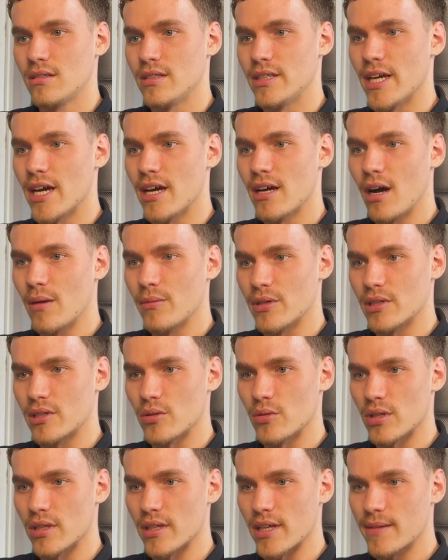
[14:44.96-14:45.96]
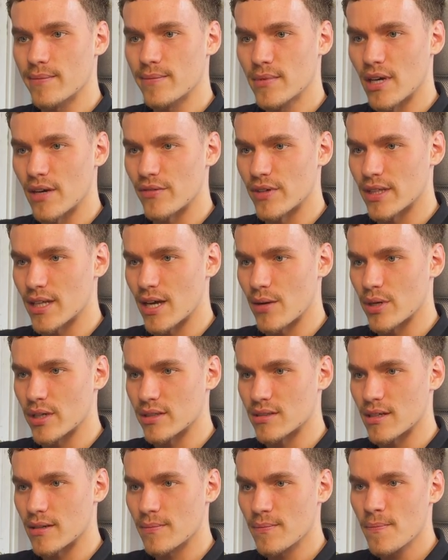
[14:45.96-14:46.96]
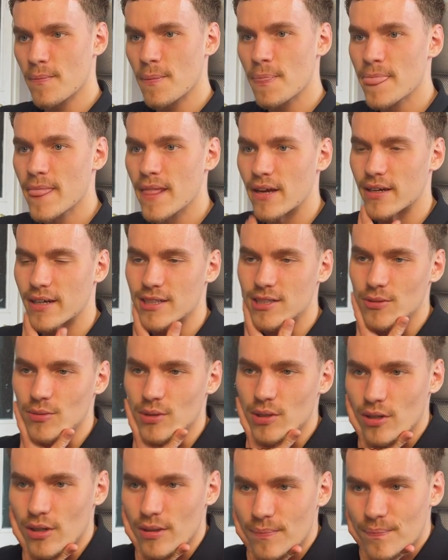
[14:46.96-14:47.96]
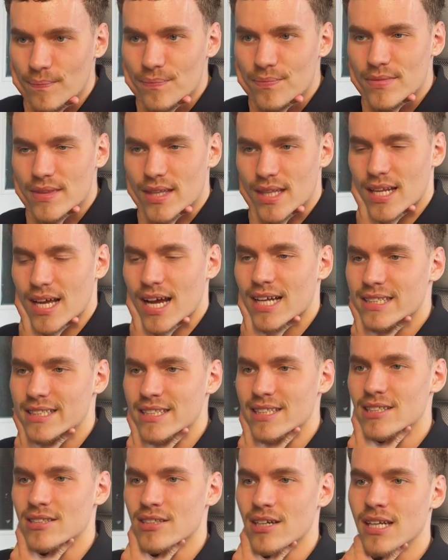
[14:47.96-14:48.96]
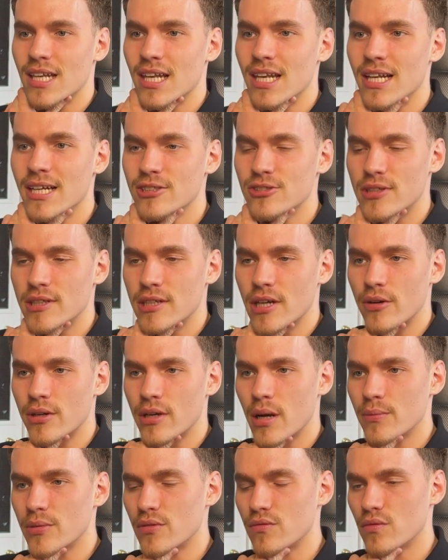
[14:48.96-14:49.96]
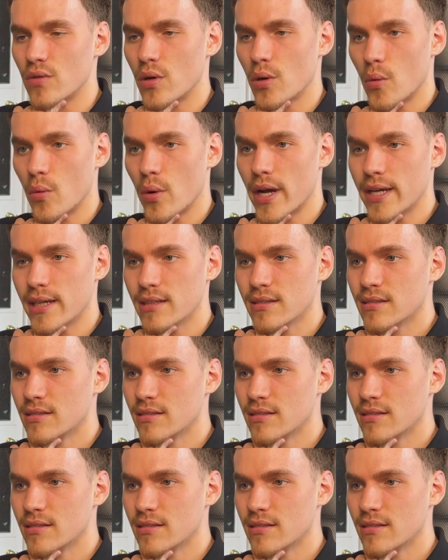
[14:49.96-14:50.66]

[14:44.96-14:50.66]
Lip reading: Yeah, I'm going to call it there. I think that works there. Okay, so we've got anti-design literally going up the wrong way.